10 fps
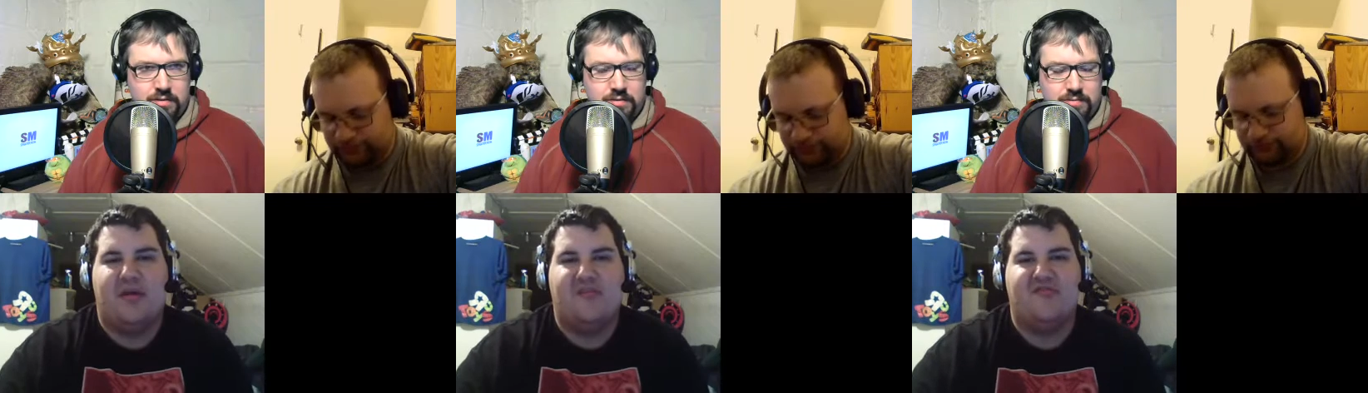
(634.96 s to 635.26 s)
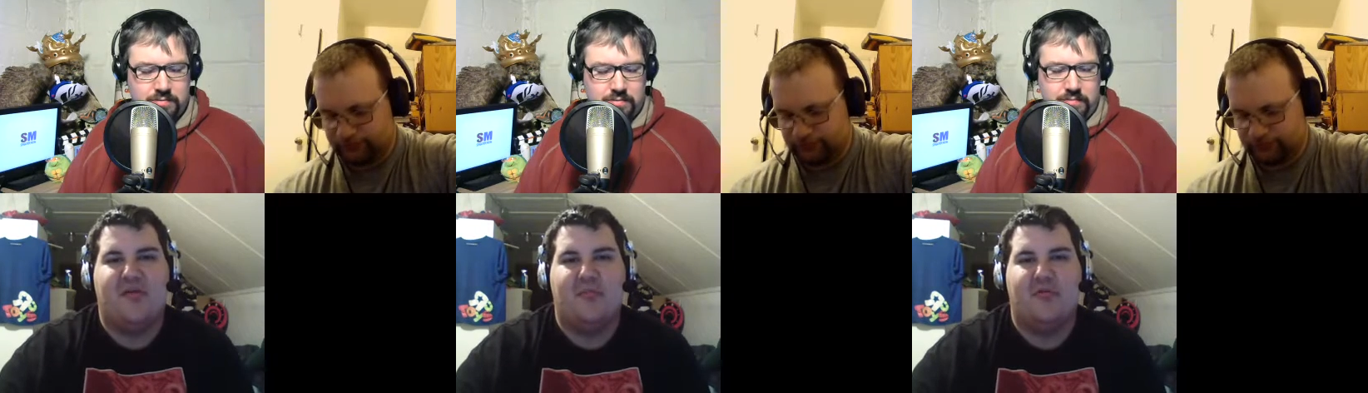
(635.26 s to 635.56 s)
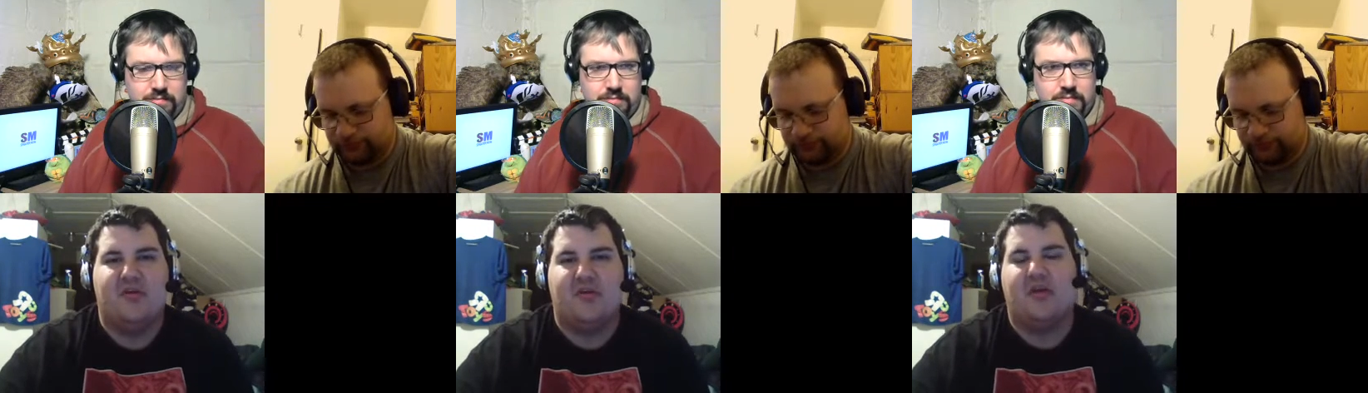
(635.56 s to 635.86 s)
Speaker 1: a separate.
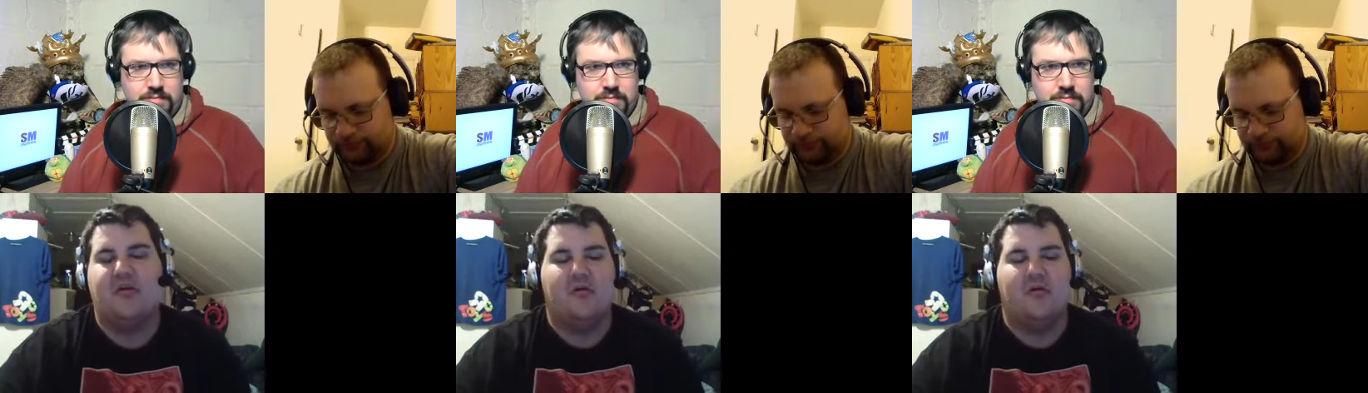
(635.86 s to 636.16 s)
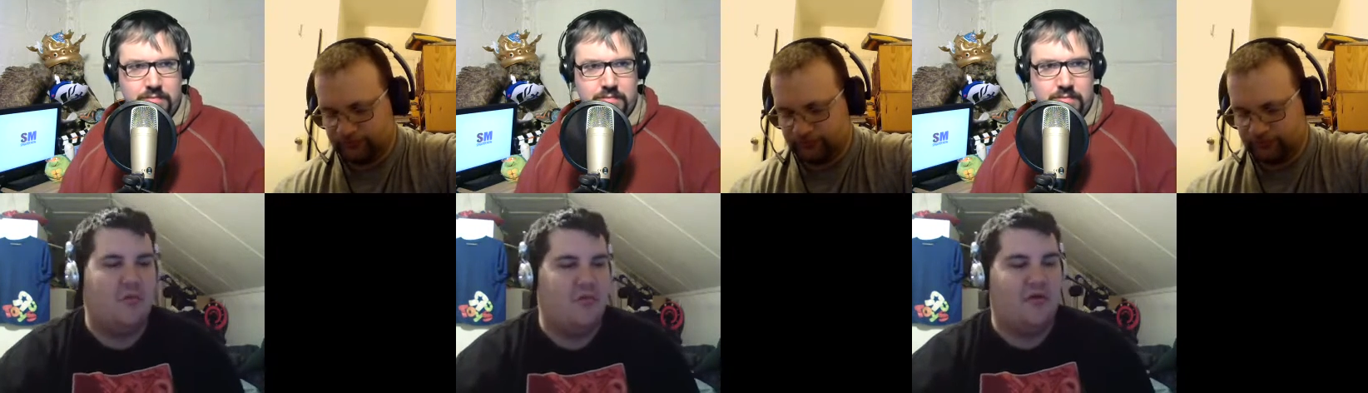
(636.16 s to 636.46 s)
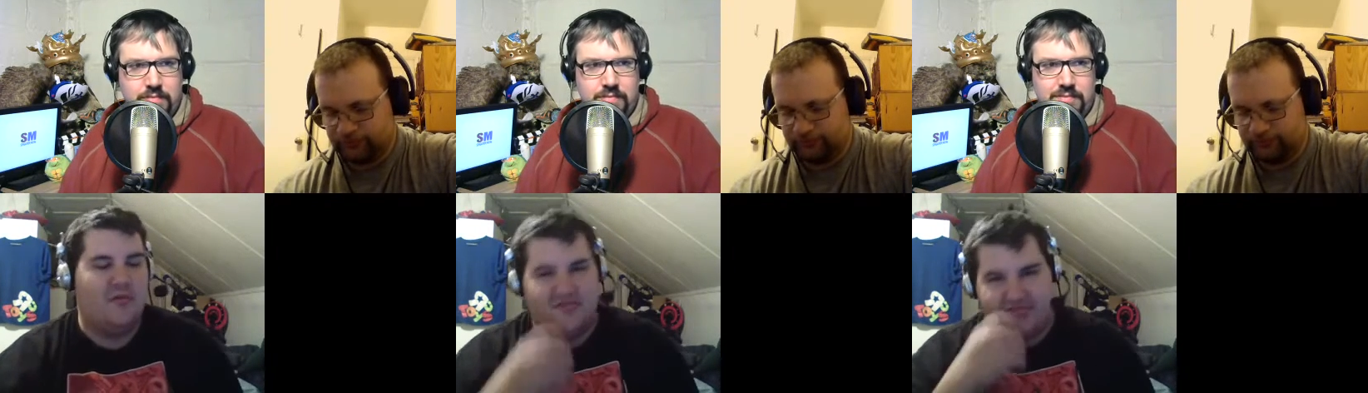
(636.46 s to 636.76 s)
Like I know how we
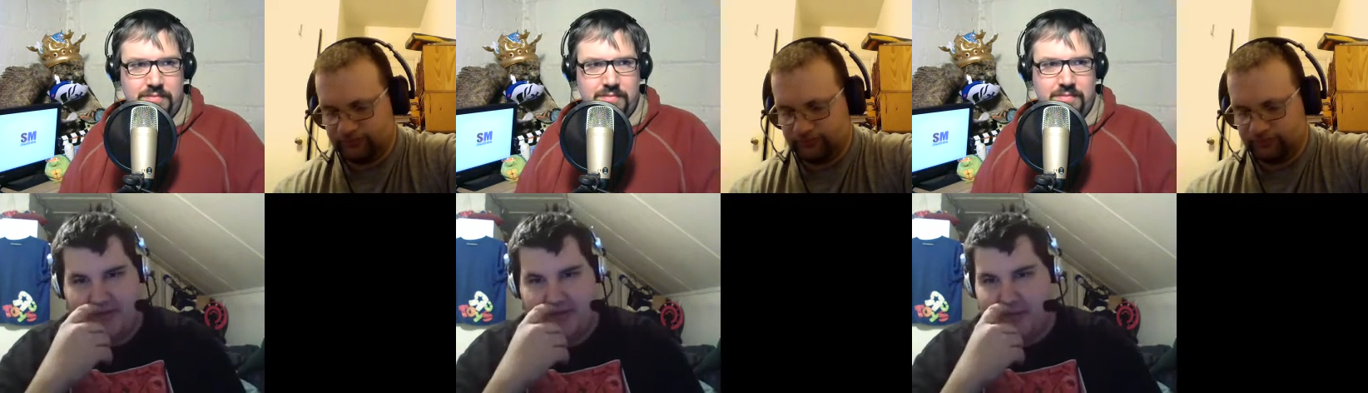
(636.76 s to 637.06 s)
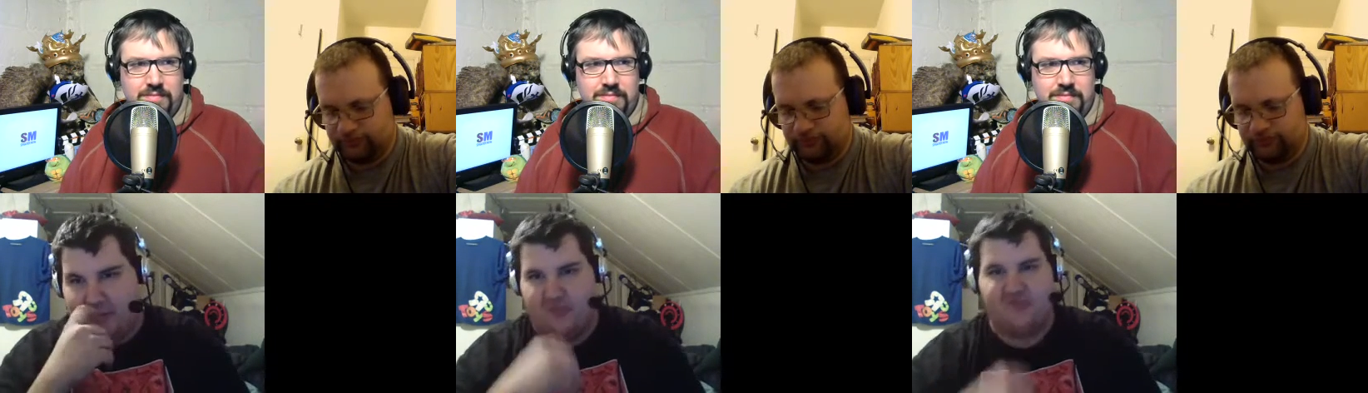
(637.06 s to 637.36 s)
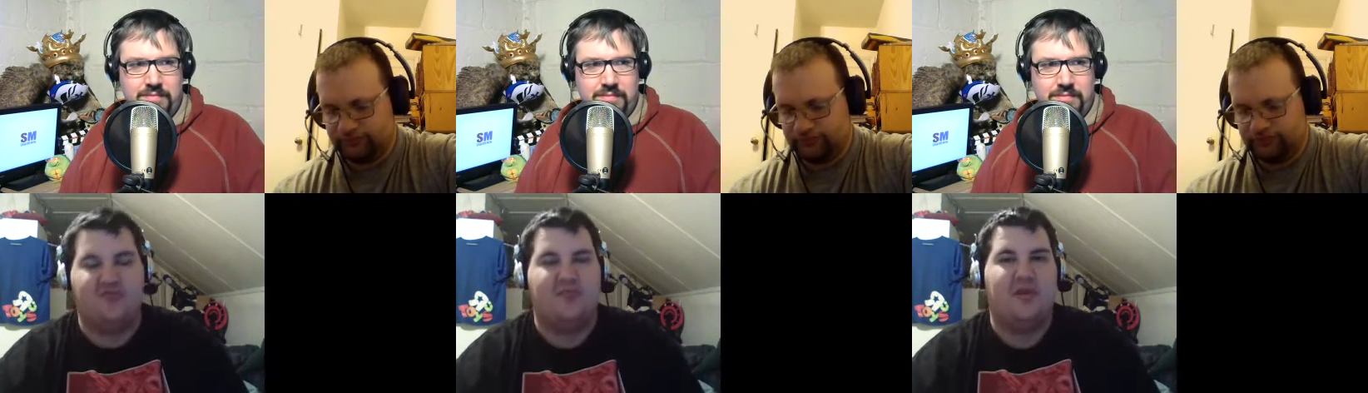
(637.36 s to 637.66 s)
always say that there
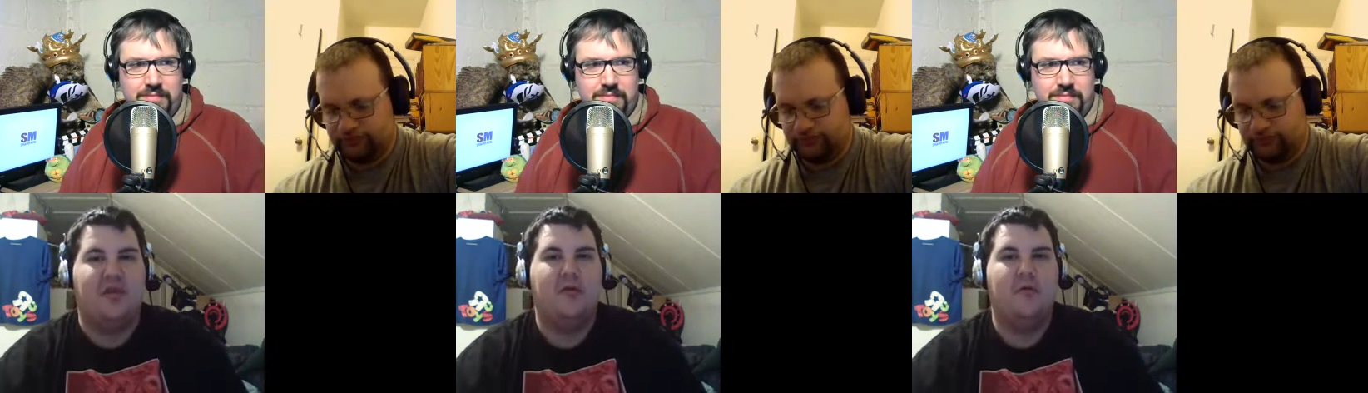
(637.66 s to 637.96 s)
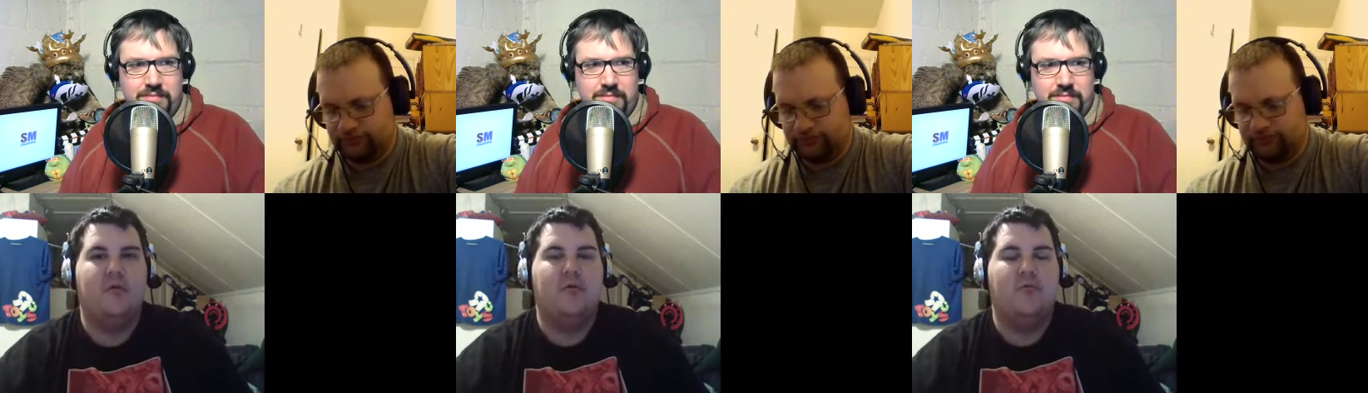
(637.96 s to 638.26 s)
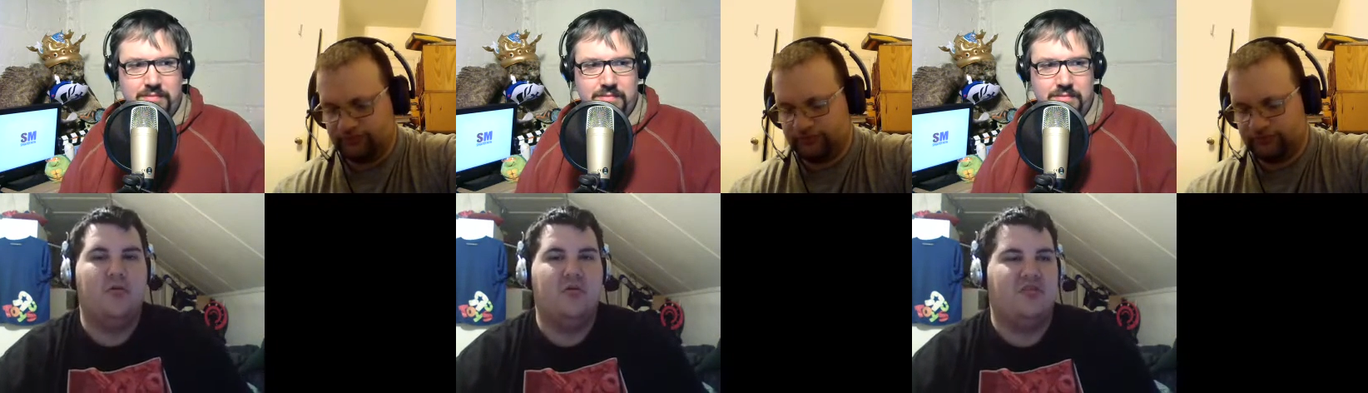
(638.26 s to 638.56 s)
should be one